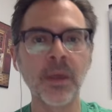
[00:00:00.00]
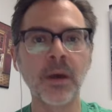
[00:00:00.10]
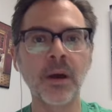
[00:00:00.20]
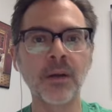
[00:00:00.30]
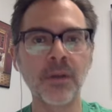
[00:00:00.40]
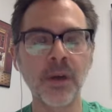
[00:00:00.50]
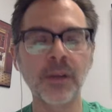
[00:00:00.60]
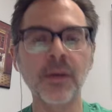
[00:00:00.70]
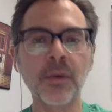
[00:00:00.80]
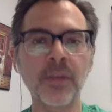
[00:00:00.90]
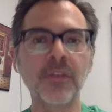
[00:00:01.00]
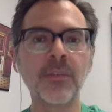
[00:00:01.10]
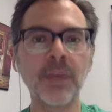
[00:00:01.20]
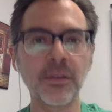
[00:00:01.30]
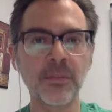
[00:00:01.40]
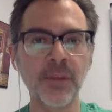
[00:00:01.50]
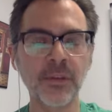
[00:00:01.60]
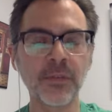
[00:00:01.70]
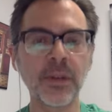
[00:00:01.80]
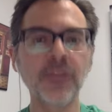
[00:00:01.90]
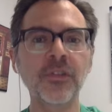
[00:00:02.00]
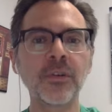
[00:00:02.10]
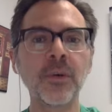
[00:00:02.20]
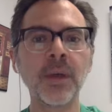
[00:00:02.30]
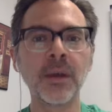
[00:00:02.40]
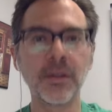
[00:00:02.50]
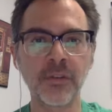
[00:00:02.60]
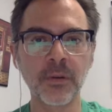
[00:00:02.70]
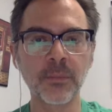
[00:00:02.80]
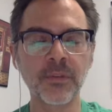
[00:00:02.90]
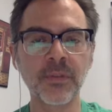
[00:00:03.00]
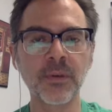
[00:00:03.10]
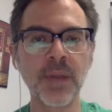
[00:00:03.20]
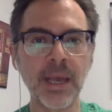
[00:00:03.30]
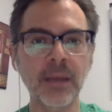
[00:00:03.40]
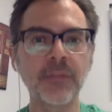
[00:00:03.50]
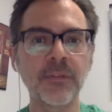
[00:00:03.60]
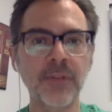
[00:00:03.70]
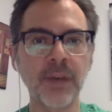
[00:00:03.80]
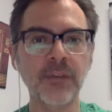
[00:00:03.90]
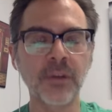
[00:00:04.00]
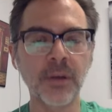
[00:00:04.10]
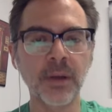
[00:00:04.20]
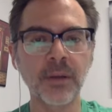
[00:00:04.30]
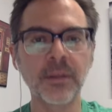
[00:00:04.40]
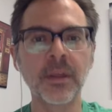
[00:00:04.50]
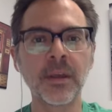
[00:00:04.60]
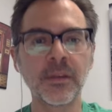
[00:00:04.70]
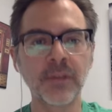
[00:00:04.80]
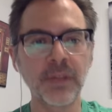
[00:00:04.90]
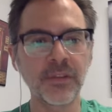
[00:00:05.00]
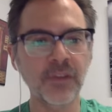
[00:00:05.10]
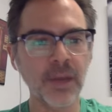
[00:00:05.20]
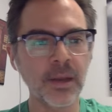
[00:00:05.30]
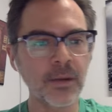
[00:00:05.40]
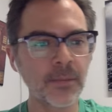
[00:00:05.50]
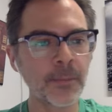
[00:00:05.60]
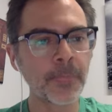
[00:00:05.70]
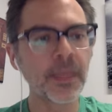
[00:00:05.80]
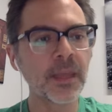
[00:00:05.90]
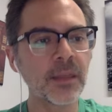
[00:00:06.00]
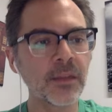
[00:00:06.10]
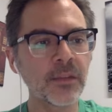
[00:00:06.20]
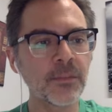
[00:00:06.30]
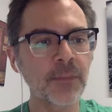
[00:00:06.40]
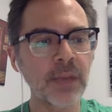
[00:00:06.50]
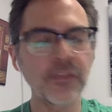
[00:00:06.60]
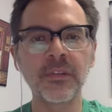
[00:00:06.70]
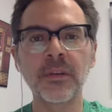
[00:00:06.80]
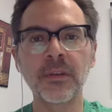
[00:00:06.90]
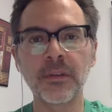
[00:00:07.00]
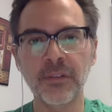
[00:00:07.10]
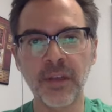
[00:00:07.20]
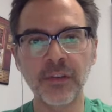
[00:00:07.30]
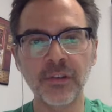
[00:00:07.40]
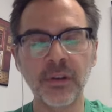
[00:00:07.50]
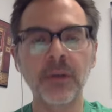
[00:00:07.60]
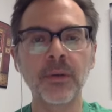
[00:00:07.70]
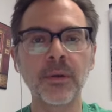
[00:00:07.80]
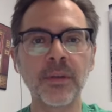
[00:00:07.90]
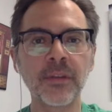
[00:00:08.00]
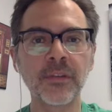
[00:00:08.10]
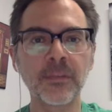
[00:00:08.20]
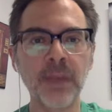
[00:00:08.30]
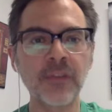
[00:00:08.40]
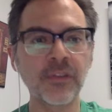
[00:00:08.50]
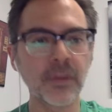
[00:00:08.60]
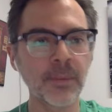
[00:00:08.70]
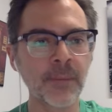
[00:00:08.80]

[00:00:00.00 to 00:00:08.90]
are not going to be as much of an issue in terms of their negative effects on our health. So let's check it out. In this space station, or this spaceship,